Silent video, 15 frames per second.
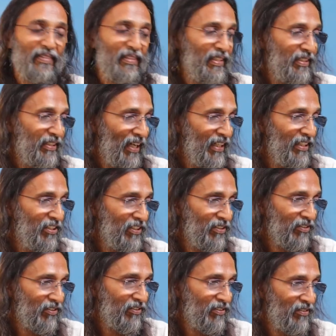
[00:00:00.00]
the
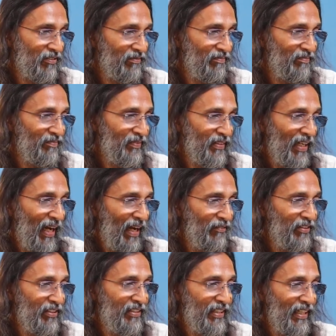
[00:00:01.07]
Titans
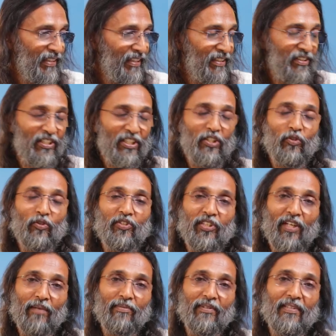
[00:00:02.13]
have this tendency to
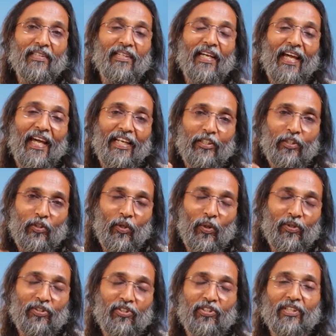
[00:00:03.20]
trouble and
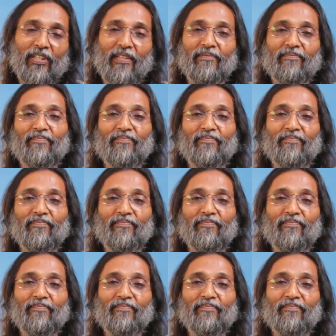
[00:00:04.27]
torture